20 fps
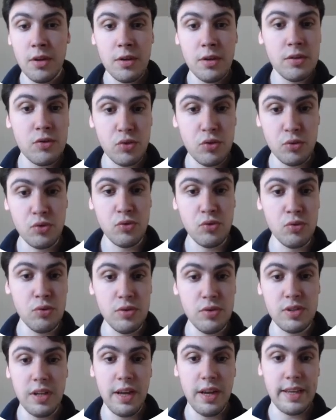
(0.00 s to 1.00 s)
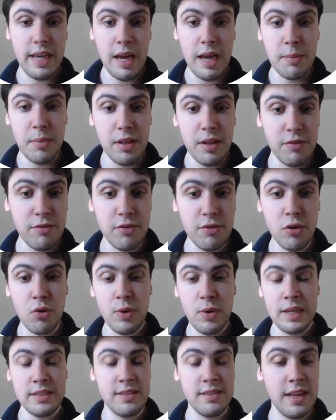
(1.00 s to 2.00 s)
through tools like MLflow
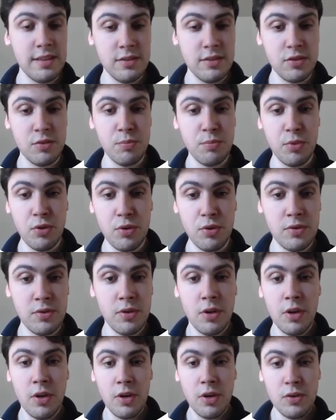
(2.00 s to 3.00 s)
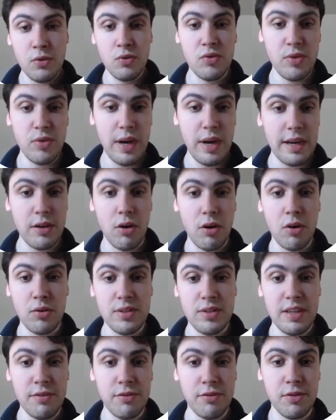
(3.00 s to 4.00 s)
and TensorBoard to track our
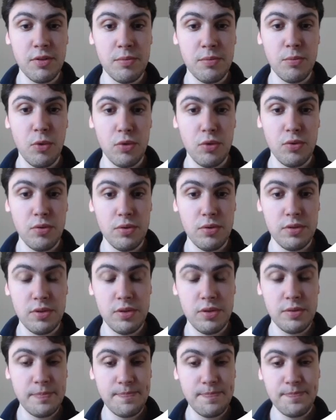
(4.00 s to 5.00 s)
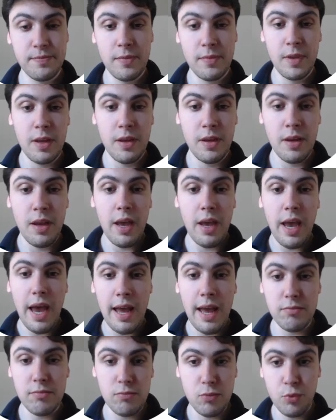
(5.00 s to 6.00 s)
different models.
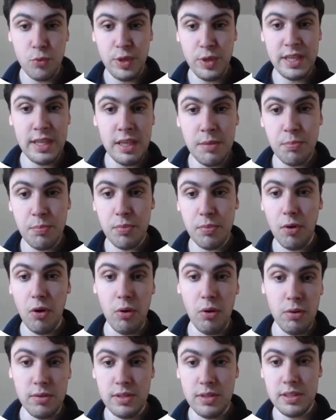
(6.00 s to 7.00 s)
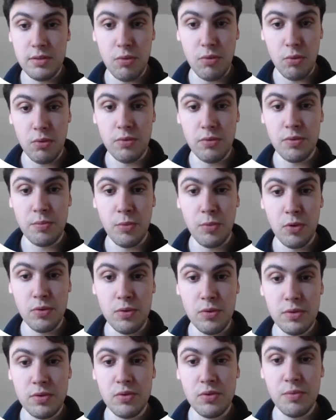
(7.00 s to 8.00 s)
And we keep all these older
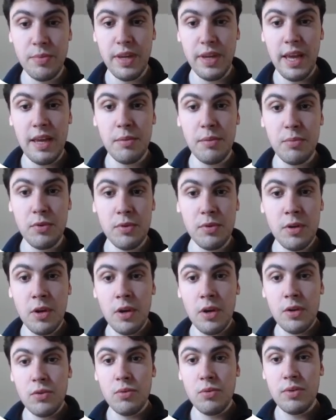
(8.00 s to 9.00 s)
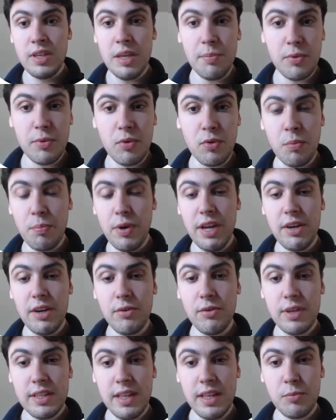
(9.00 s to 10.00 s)
models to be able to keep
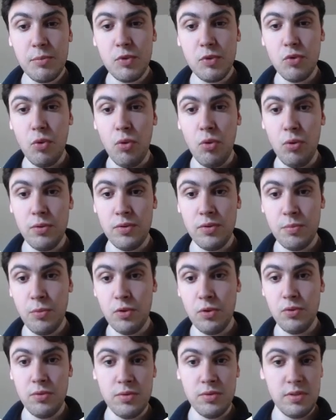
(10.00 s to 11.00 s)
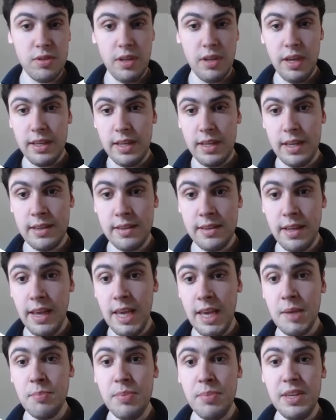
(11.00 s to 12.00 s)
comparing them to older models, like an
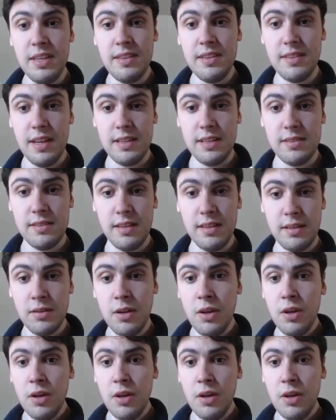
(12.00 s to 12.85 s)
A/B testing.